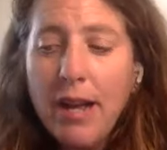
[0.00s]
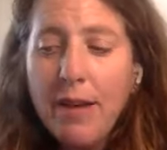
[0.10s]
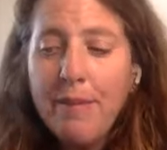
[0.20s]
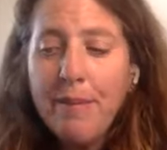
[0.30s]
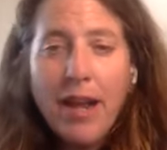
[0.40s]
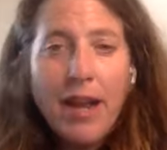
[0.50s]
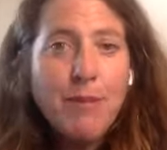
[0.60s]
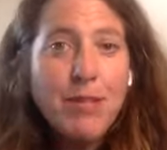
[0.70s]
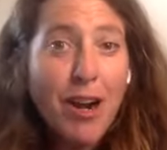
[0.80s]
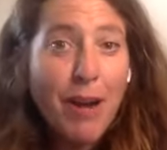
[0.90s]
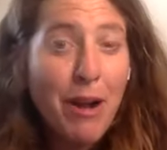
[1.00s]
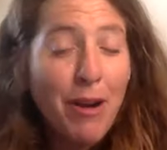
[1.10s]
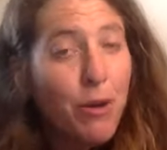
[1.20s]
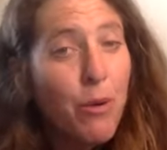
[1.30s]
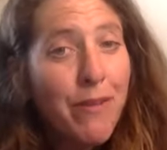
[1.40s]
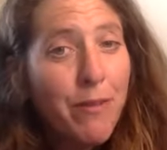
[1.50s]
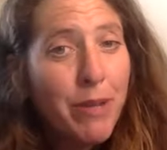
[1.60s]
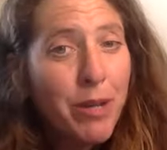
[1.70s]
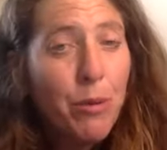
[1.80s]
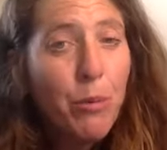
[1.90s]
and I'm sorry, I'm not quite
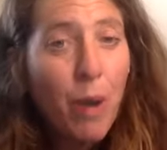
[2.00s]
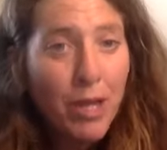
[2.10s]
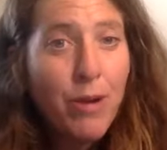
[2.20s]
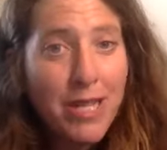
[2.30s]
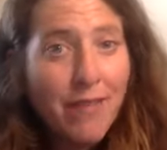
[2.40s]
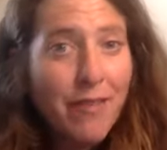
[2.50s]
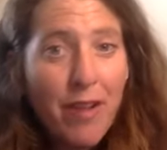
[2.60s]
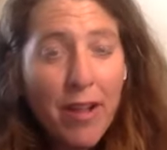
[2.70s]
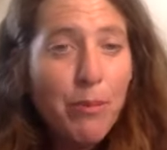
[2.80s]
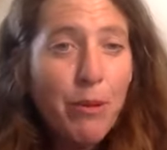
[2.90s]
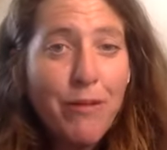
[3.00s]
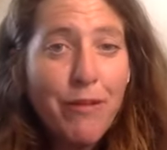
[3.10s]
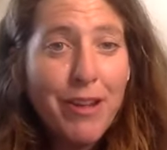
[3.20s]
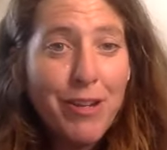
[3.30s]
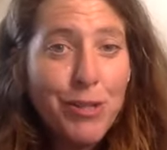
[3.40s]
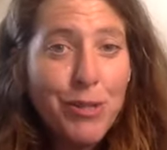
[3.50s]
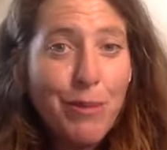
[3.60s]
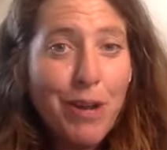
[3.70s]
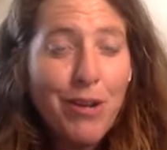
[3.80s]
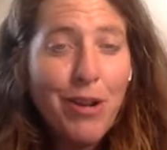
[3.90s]
familiar with what you guys have available over there too, so
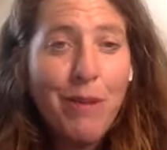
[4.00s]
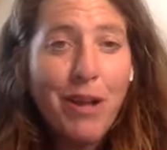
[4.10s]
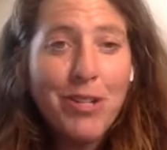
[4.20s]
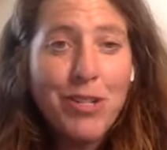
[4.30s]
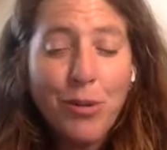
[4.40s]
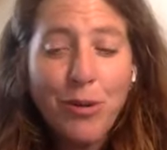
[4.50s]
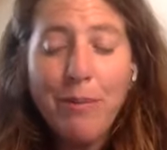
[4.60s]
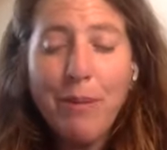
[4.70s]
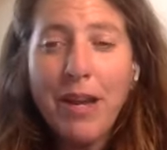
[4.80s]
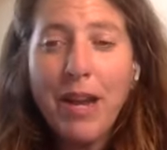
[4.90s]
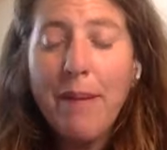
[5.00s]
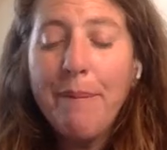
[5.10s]
I'm not sure, but